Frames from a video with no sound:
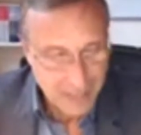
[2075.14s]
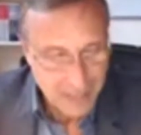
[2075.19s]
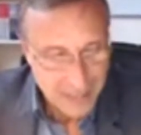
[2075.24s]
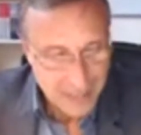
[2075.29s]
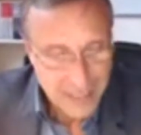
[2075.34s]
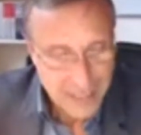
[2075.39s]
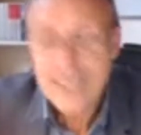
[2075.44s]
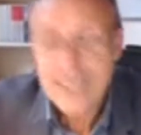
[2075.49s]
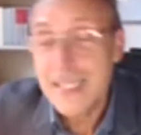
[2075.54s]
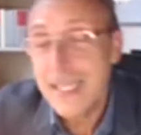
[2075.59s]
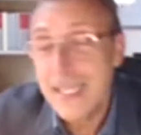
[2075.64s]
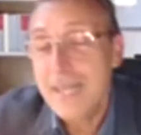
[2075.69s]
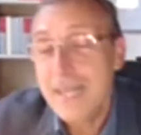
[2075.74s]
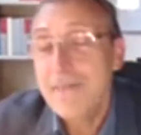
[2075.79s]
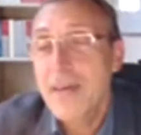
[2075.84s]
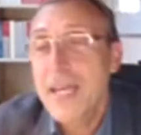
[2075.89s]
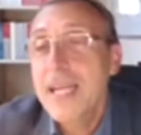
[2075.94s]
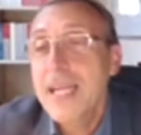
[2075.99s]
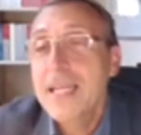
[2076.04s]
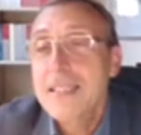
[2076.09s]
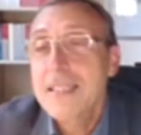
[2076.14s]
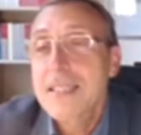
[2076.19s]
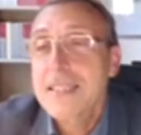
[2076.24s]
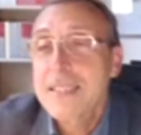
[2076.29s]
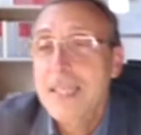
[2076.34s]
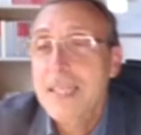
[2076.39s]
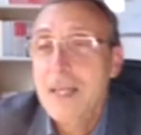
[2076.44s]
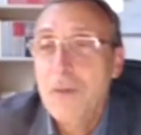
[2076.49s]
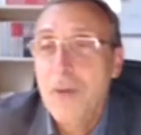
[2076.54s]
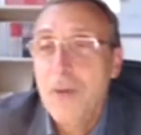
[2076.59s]
That's a very
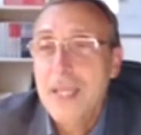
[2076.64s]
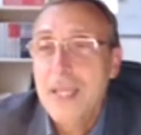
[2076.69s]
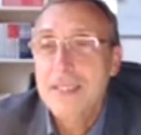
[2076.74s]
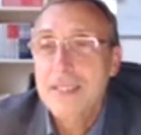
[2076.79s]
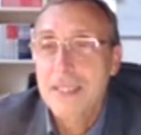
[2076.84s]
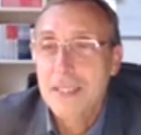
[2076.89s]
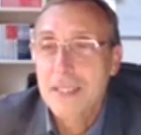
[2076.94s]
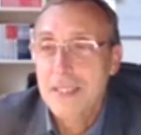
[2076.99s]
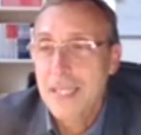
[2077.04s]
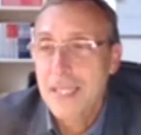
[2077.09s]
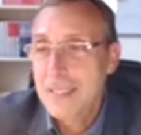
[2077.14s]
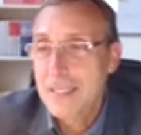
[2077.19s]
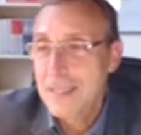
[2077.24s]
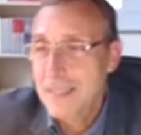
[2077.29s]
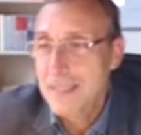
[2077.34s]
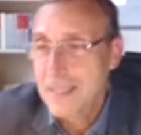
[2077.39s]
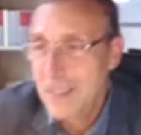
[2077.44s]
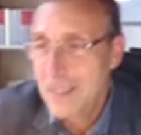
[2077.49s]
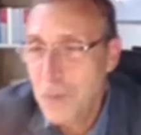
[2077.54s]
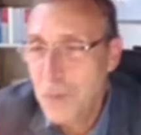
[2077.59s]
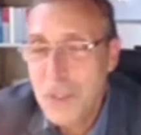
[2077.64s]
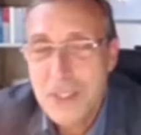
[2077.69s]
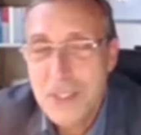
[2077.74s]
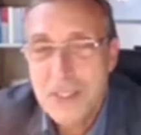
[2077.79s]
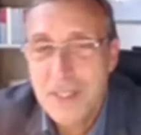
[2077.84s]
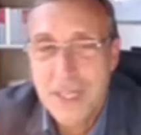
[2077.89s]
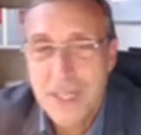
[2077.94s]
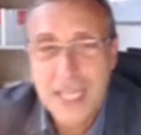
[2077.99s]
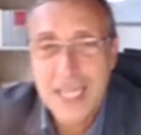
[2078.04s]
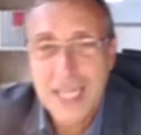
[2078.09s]
interesting question that would
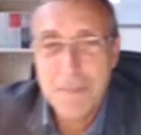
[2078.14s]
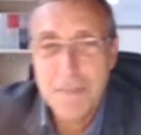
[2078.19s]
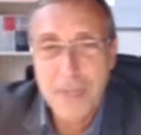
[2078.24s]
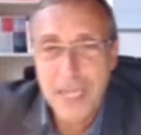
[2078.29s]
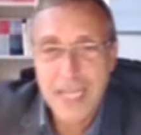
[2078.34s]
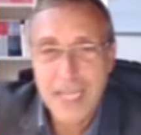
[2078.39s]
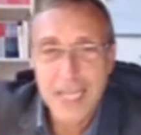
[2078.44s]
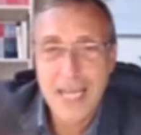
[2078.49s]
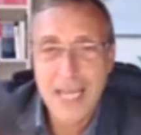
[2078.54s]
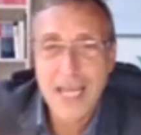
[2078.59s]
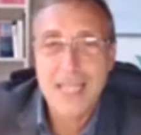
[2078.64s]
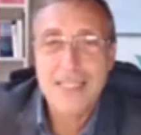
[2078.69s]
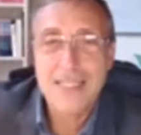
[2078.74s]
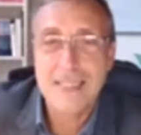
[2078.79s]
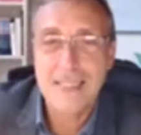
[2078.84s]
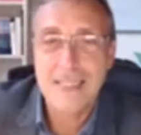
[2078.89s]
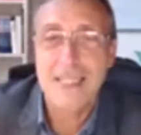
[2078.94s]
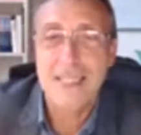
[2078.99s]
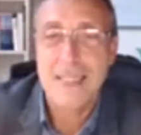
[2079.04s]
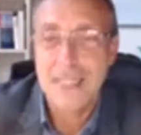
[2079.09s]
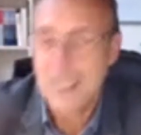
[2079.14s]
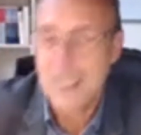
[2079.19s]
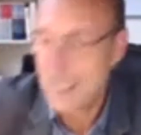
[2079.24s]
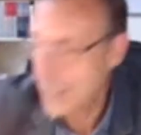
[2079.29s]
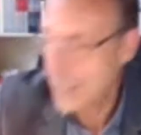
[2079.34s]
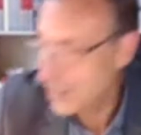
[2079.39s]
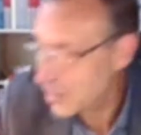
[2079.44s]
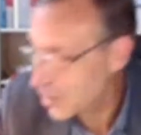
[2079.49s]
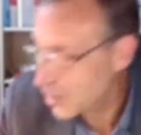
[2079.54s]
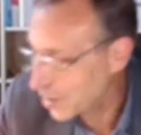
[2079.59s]
really bring us
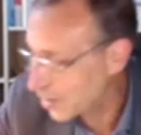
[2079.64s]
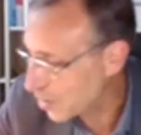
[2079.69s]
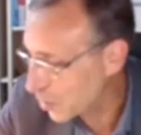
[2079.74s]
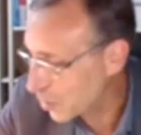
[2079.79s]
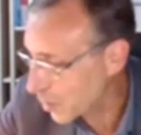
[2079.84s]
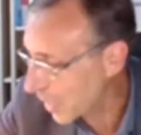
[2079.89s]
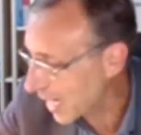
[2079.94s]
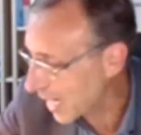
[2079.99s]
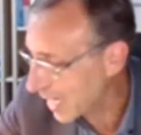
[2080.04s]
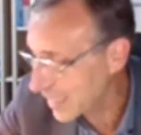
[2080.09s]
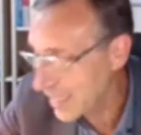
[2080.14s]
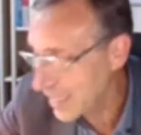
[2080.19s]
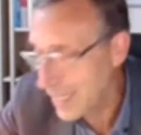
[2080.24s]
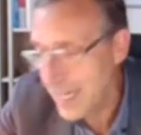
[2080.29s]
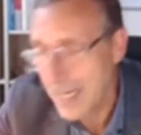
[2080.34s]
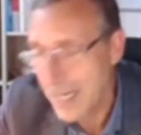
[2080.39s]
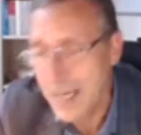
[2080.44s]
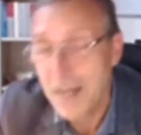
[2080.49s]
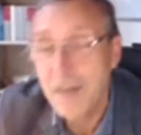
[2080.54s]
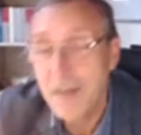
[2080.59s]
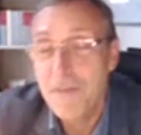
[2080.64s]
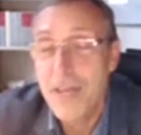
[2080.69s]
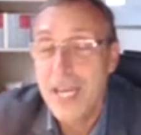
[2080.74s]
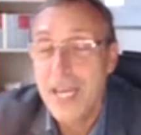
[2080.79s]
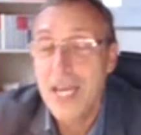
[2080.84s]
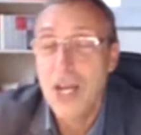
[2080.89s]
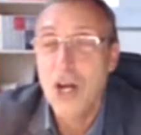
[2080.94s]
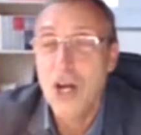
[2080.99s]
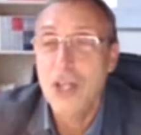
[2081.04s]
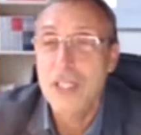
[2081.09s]
to other
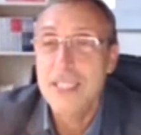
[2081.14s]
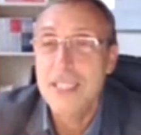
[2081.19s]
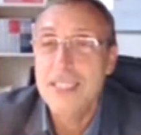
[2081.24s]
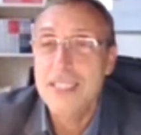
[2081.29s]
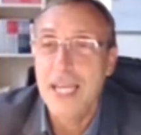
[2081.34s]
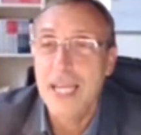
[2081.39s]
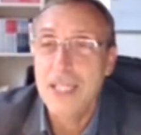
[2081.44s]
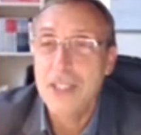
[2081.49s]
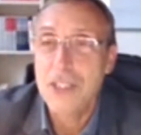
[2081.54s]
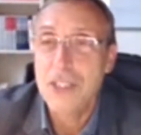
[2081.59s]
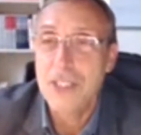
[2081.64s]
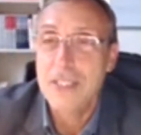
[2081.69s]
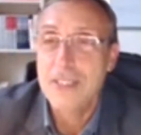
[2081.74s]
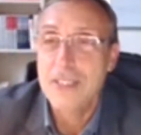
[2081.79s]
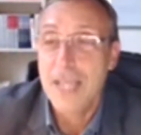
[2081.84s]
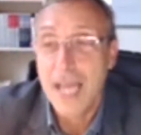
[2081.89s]
very long discussions.